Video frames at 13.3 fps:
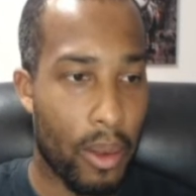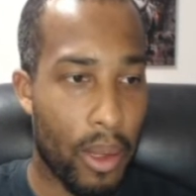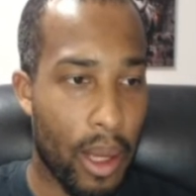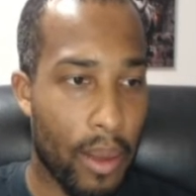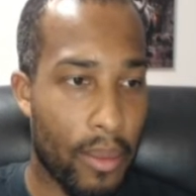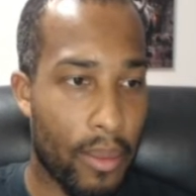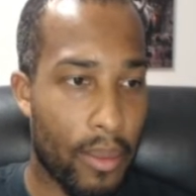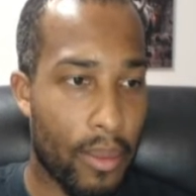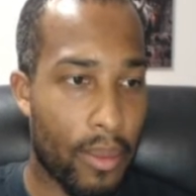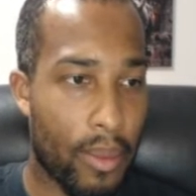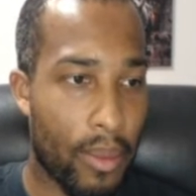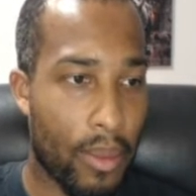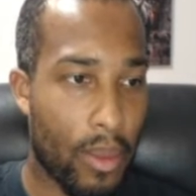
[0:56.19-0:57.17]
Okay.
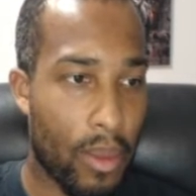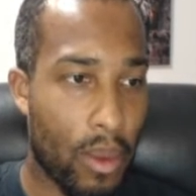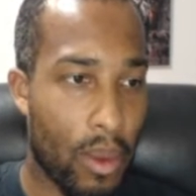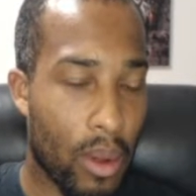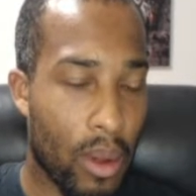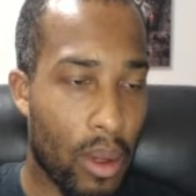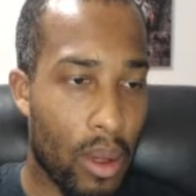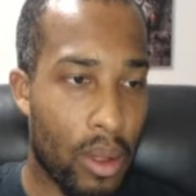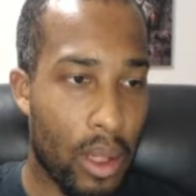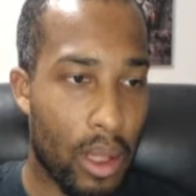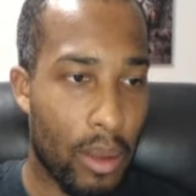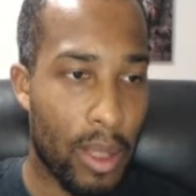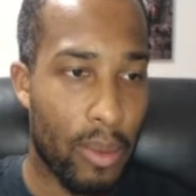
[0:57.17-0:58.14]

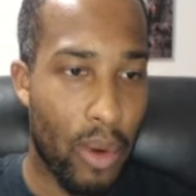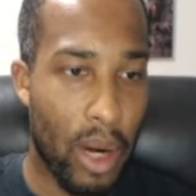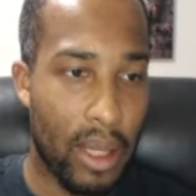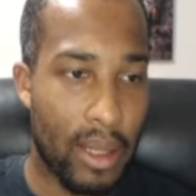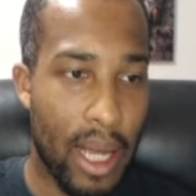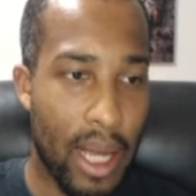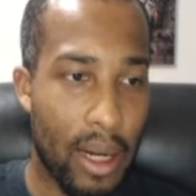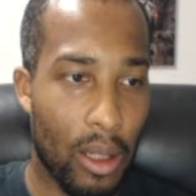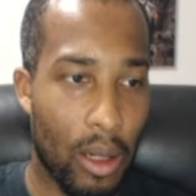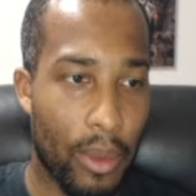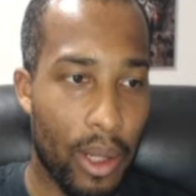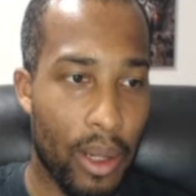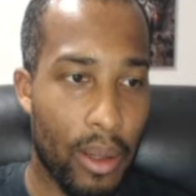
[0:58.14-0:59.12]
So let's break this down a
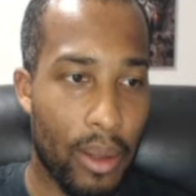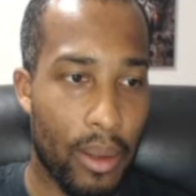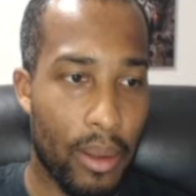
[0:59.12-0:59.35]
little bit.